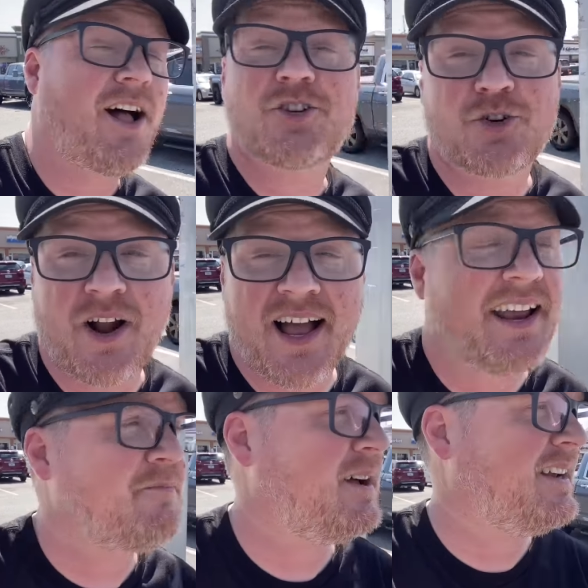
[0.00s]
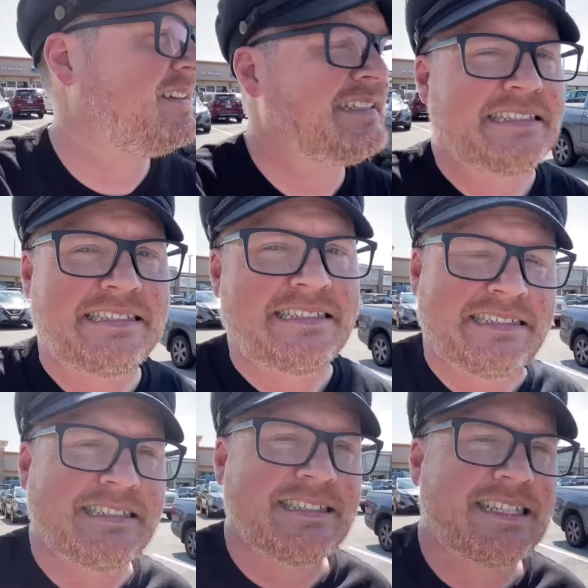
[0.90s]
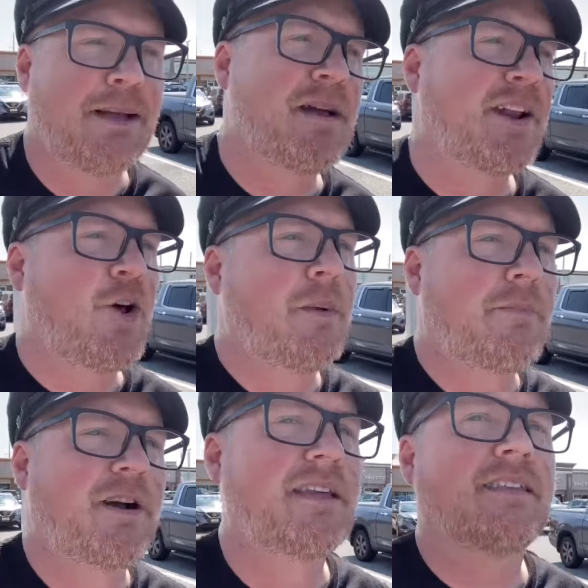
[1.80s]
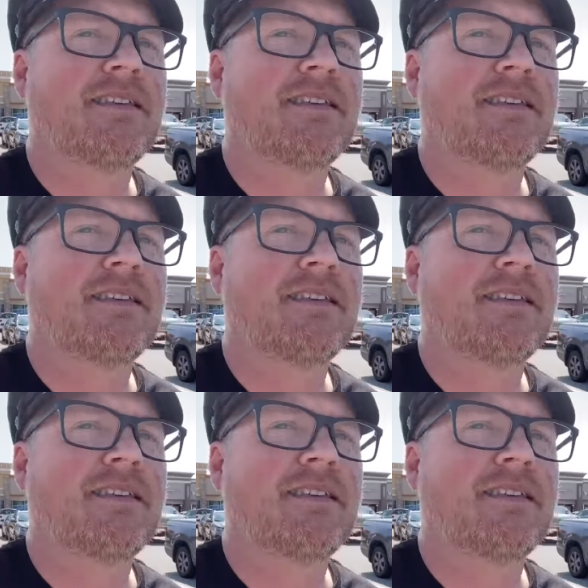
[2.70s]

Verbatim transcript: I'll try, but I'm not gonna hold my breath.